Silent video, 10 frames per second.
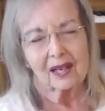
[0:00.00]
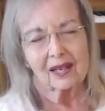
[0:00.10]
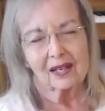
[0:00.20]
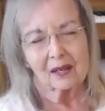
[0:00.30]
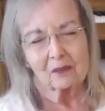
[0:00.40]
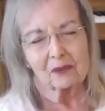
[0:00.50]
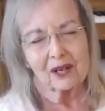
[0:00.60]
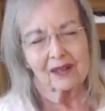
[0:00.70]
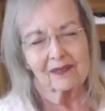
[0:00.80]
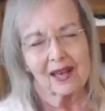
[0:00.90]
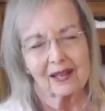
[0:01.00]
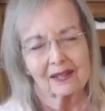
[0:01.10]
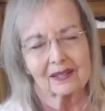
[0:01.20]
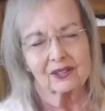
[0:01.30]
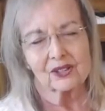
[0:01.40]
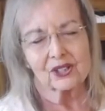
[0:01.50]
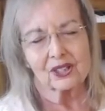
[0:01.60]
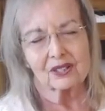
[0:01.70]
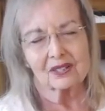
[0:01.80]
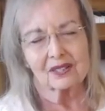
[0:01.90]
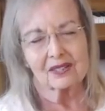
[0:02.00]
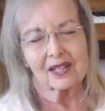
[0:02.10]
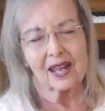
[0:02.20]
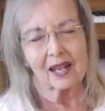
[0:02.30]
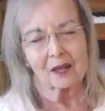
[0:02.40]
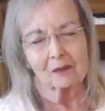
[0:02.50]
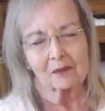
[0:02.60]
And I pray that in Jesus' name.